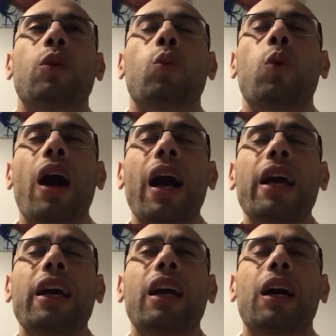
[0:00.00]

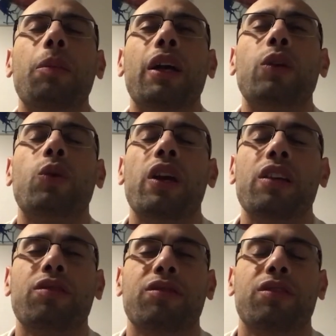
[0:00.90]
why am I
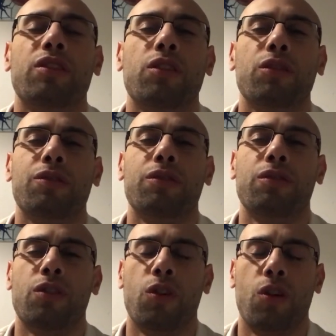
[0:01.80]
grateful
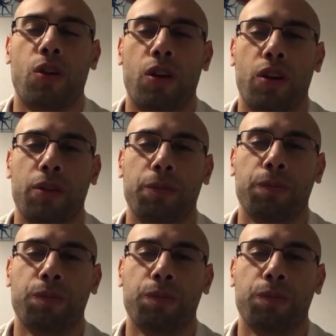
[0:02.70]
for